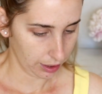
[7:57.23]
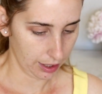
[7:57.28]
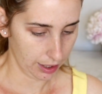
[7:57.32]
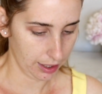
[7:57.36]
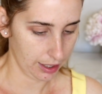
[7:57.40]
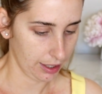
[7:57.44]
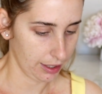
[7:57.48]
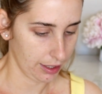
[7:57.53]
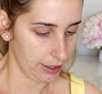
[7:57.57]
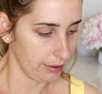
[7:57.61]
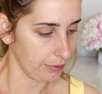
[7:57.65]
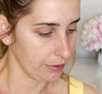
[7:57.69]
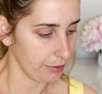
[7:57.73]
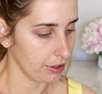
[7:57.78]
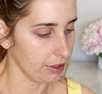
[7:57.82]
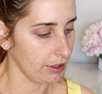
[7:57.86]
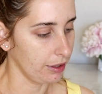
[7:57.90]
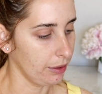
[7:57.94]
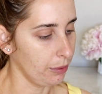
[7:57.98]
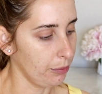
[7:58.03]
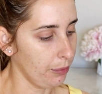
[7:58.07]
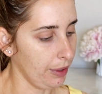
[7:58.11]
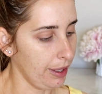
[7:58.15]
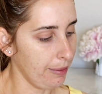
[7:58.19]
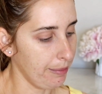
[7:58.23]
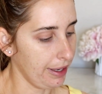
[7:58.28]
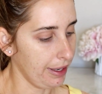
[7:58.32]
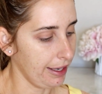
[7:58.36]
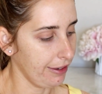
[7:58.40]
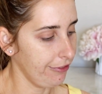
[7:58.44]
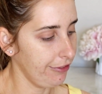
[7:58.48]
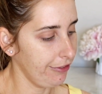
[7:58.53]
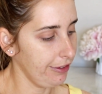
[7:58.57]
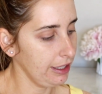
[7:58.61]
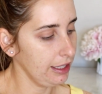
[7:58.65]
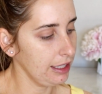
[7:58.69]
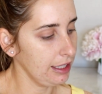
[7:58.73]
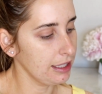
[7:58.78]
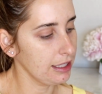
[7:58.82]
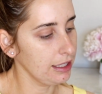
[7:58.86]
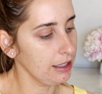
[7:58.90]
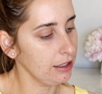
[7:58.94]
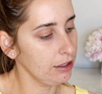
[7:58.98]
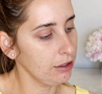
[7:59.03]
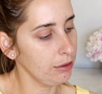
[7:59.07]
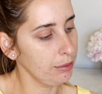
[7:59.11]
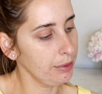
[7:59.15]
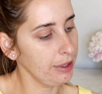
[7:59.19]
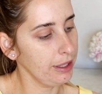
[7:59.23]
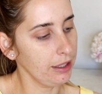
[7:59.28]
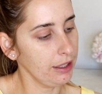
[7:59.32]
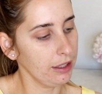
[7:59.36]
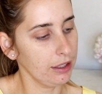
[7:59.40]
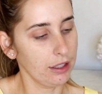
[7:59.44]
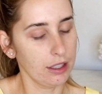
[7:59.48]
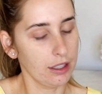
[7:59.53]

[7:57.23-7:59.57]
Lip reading: And I'm just going to wet my fingers a little bit,